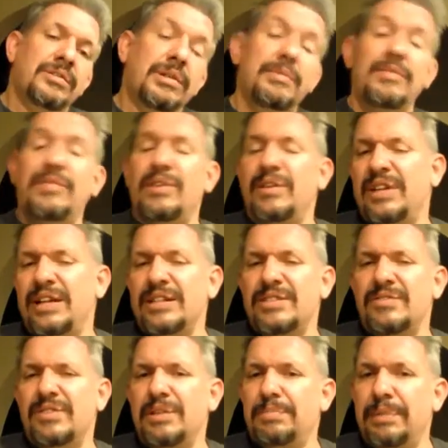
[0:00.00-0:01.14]
We've been very
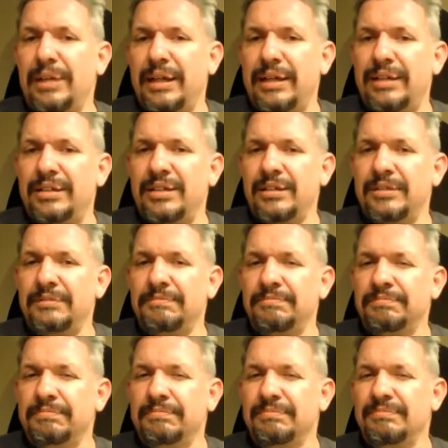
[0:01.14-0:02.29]
nice and very polite.
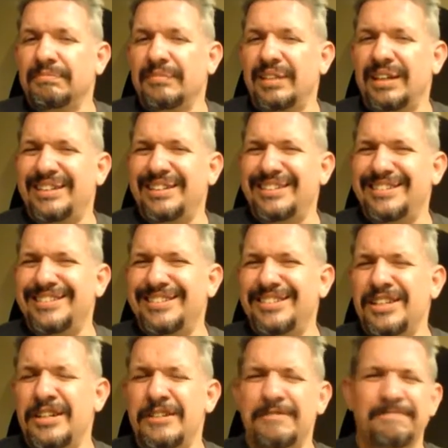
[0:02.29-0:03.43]
And